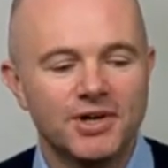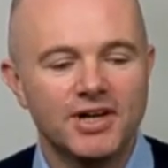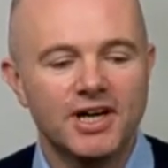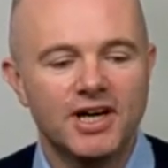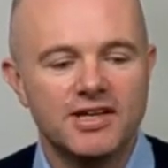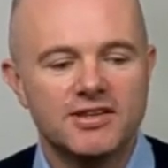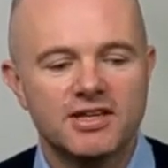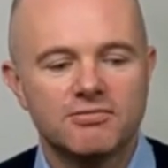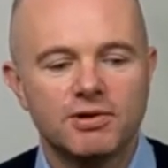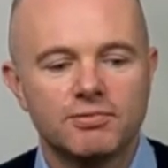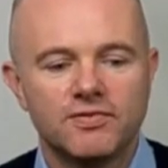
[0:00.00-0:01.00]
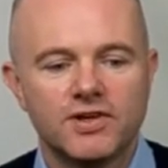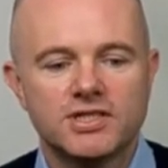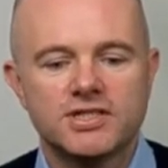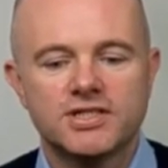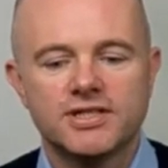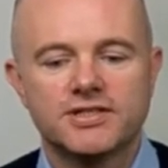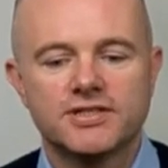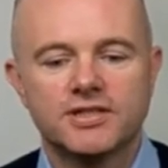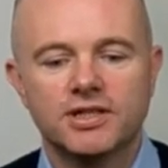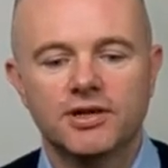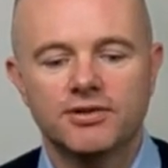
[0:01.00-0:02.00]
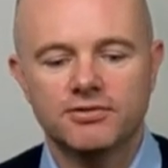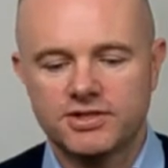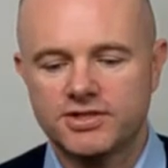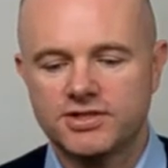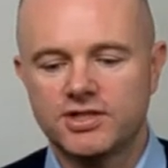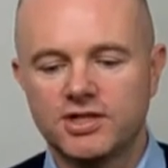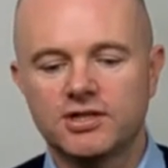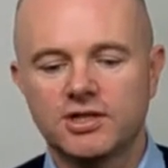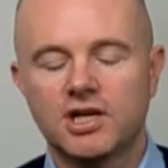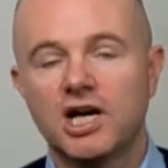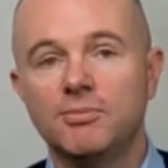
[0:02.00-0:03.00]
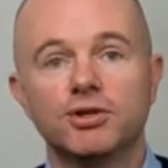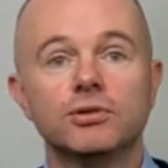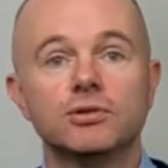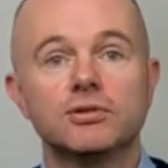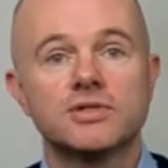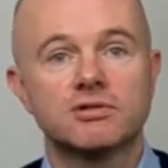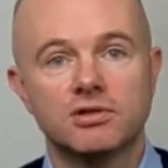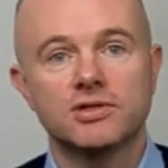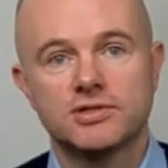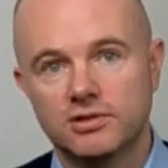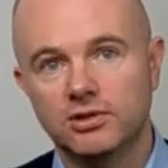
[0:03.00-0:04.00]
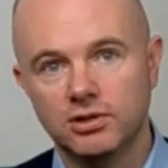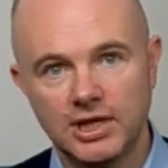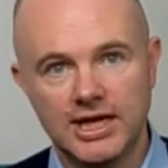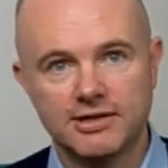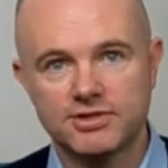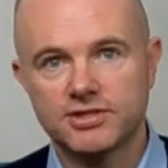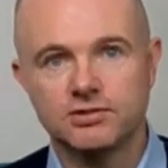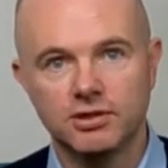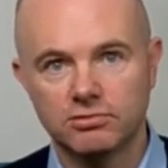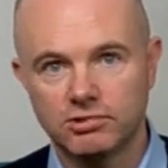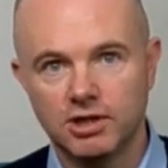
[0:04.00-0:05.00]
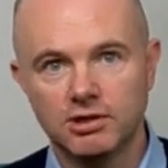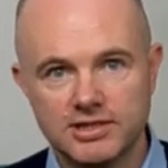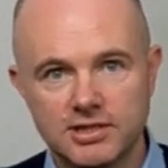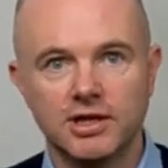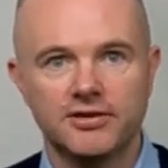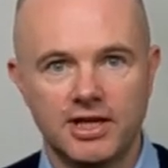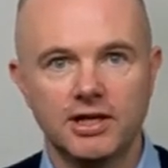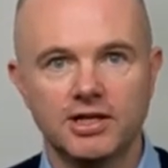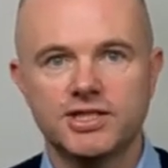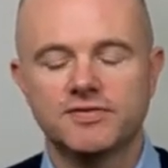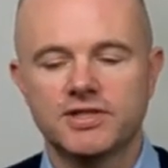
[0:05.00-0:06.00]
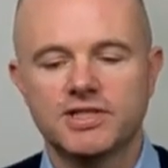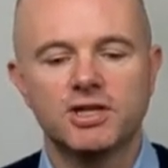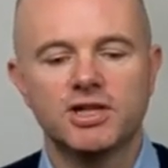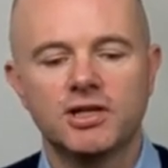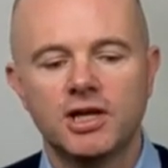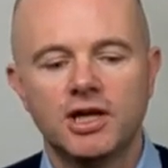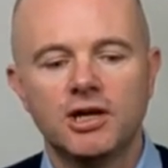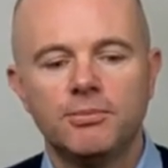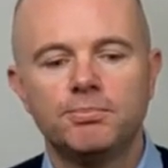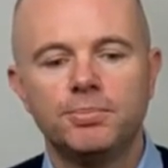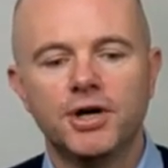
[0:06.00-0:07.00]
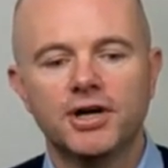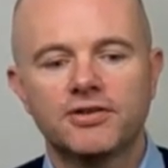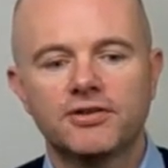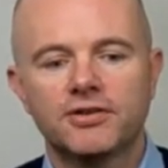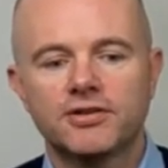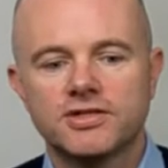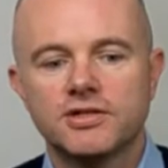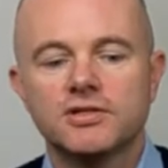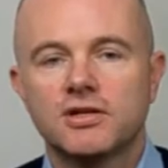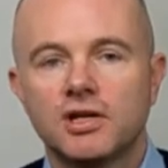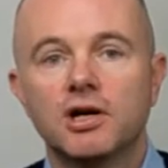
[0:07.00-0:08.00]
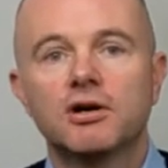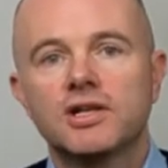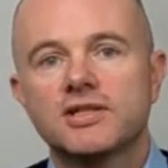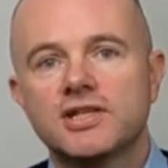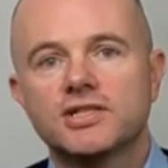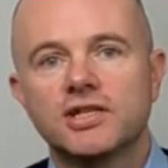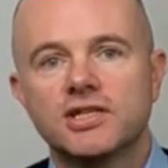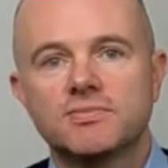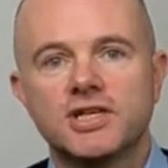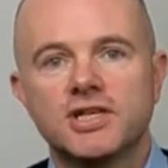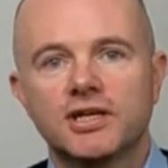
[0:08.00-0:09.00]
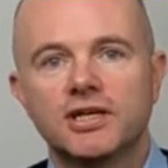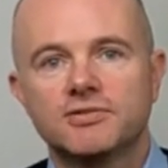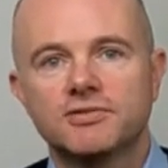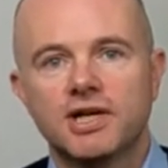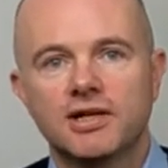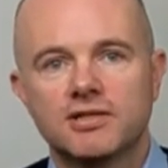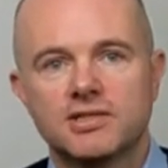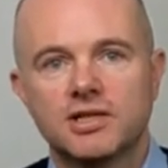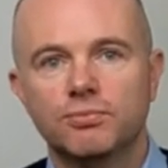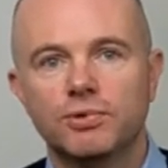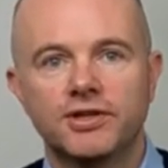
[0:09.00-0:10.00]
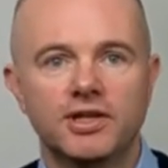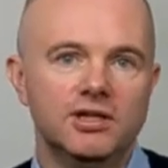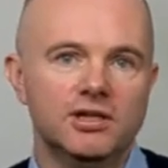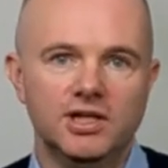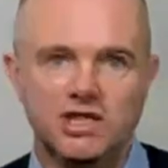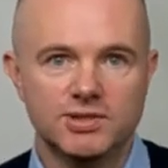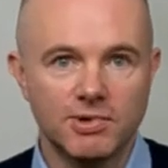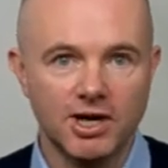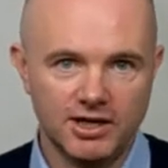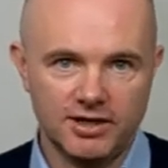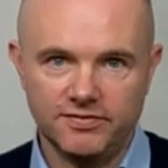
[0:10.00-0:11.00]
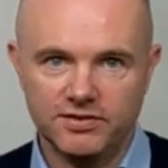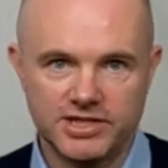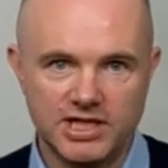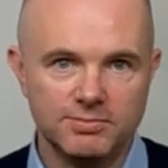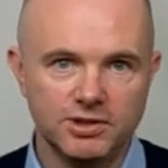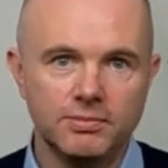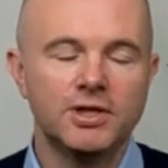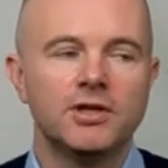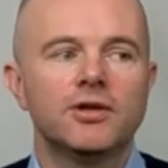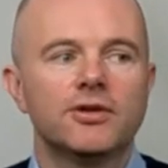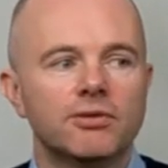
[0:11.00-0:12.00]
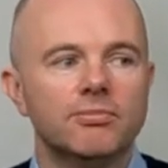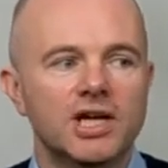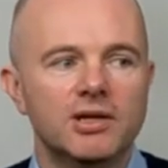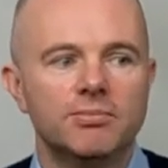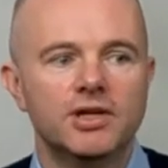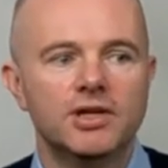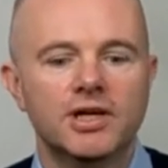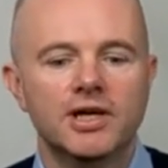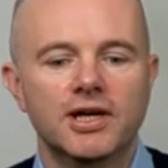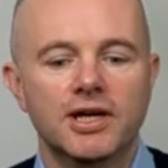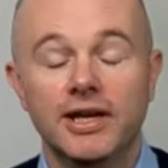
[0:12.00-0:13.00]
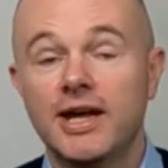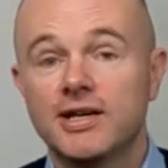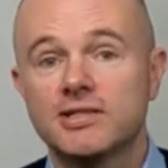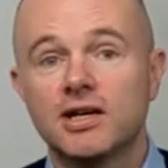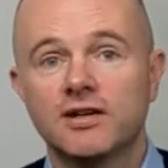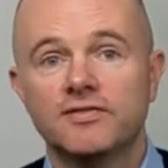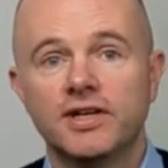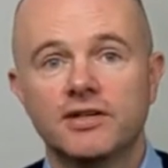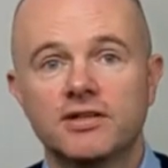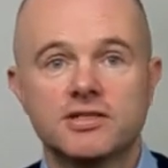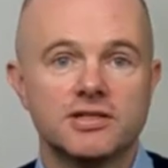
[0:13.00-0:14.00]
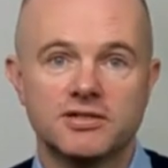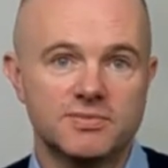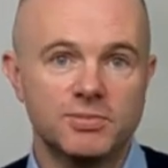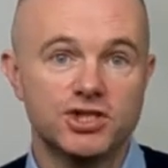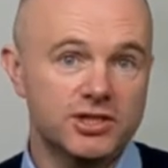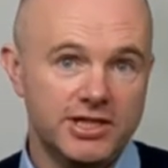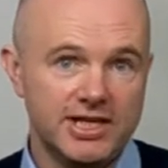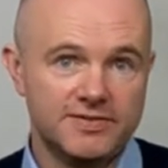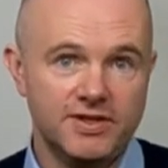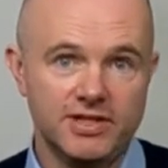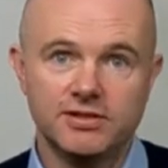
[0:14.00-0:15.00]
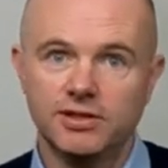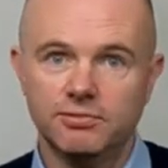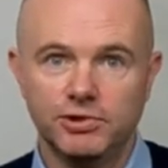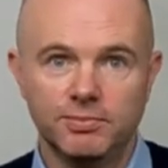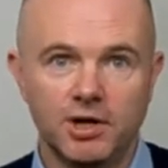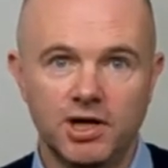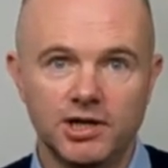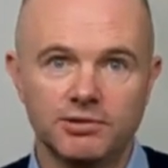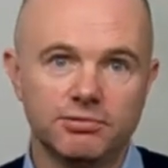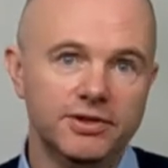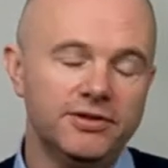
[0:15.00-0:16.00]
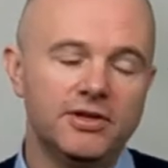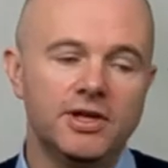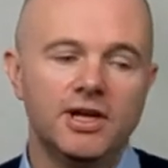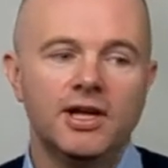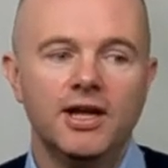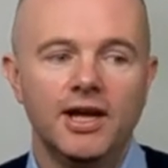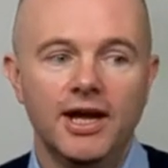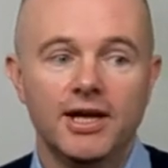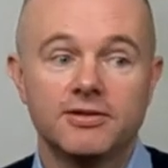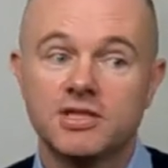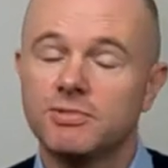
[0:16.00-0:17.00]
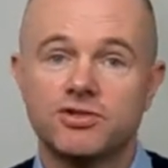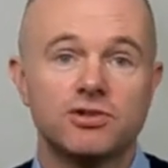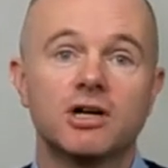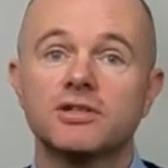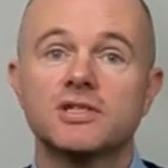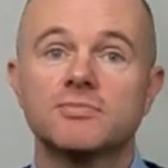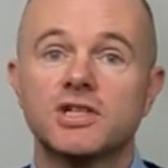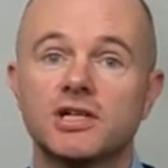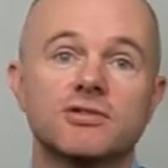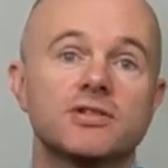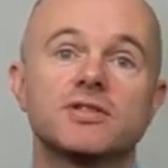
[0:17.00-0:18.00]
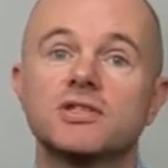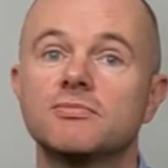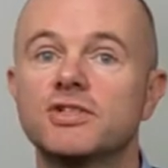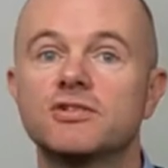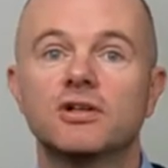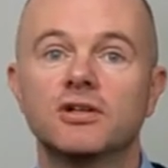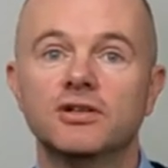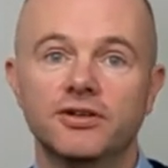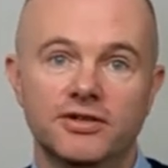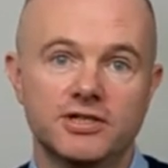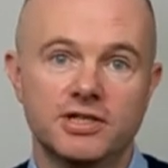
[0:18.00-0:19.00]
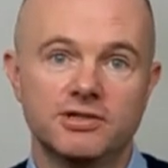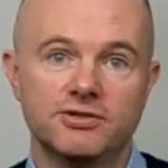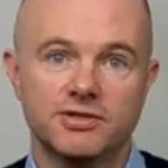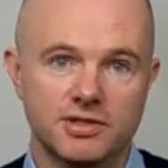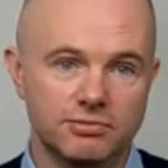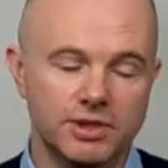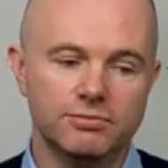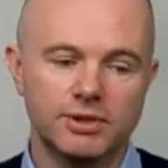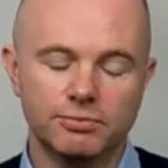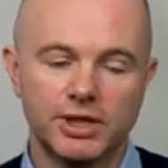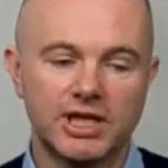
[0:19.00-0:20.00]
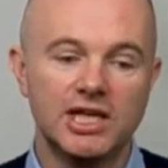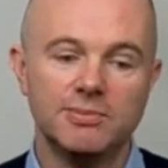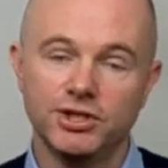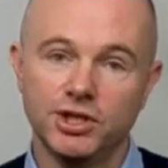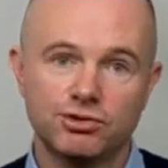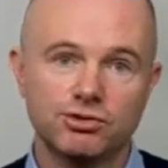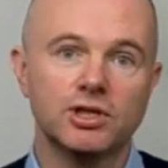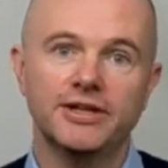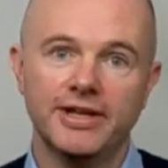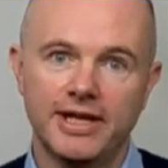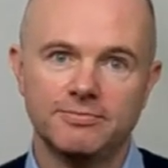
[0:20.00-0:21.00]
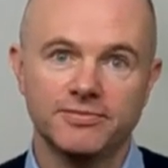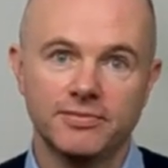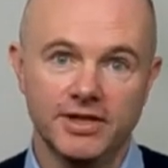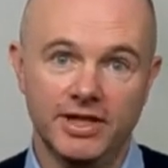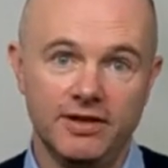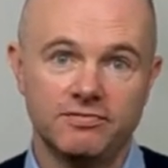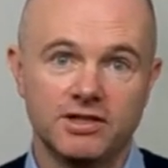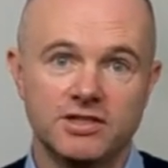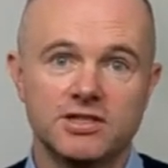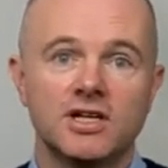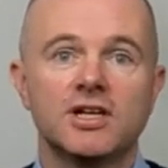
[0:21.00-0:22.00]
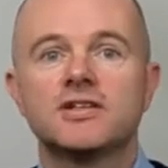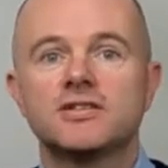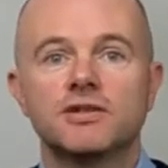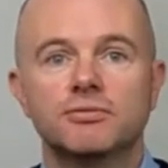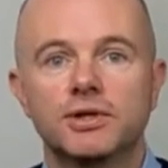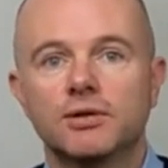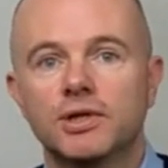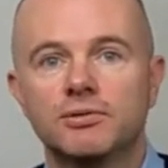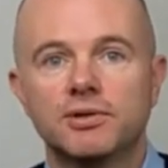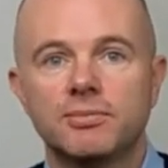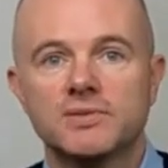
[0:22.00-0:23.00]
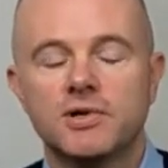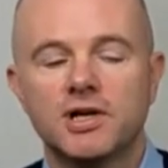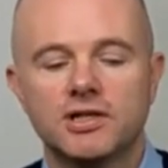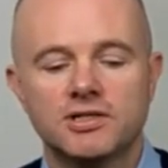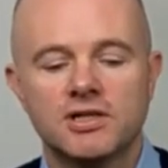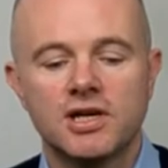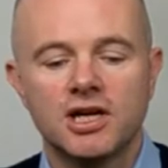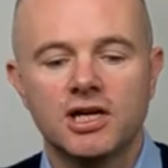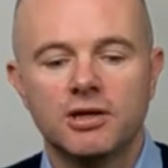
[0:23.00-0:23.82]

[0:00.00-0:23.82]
But I think what we've learned is, you know, there are certain common rules across all languages and all rollouts. A lot of the technology is very similar, but there's also localization that needs to be taken into account. So within each market, for example, there may be uh, an ASR vendor, so the speech-to-text vendor that we partner with. Uh, some are stronger in some territories, and some are stronger in other territories. So we, we, we keep neutral on that on that front so that we can work with the best partners.